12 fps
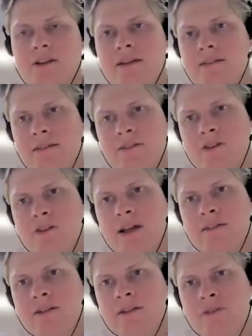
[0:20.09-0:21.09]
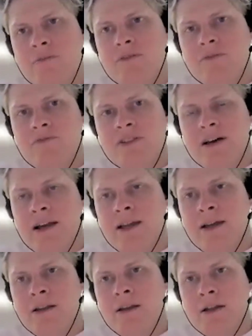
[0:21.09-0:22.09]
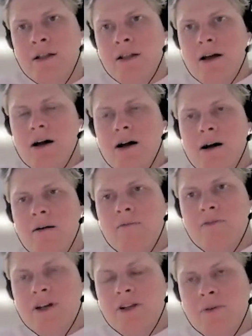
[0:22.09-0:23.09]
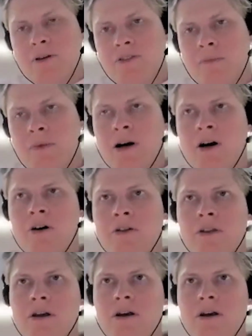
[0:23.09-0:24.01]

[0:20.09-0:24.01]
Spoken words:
There's a good article from Phil Diane from Flashbots about